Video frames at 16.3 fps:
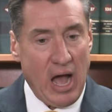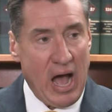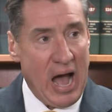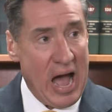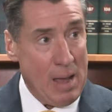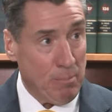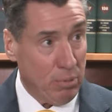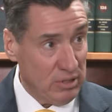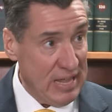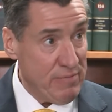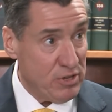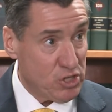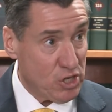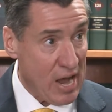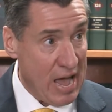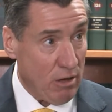I believe the
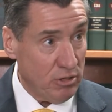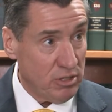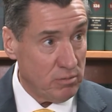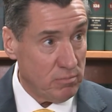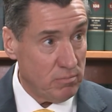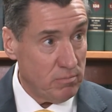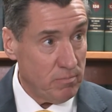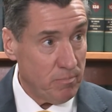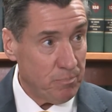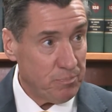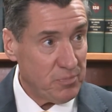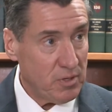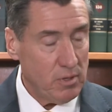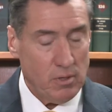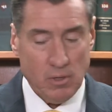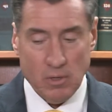child.
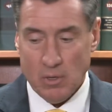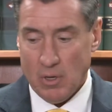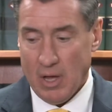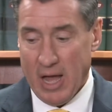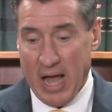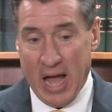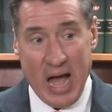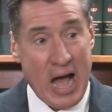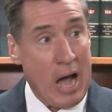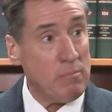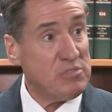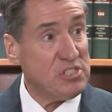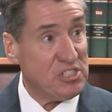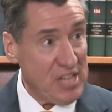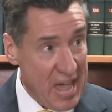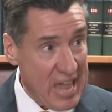I'm
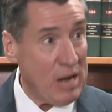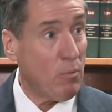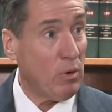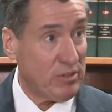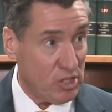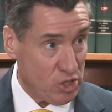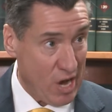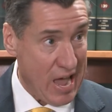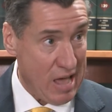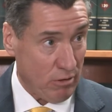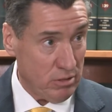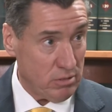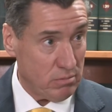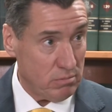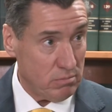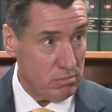standing with the
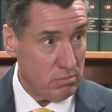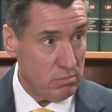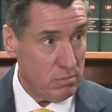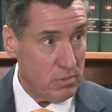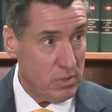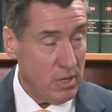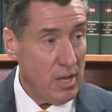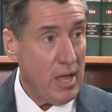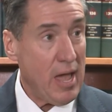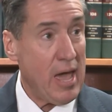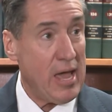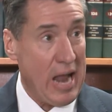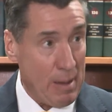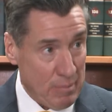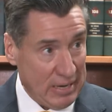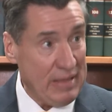child
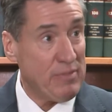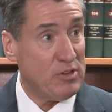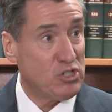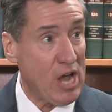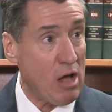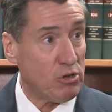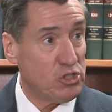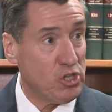and I'm going to give the child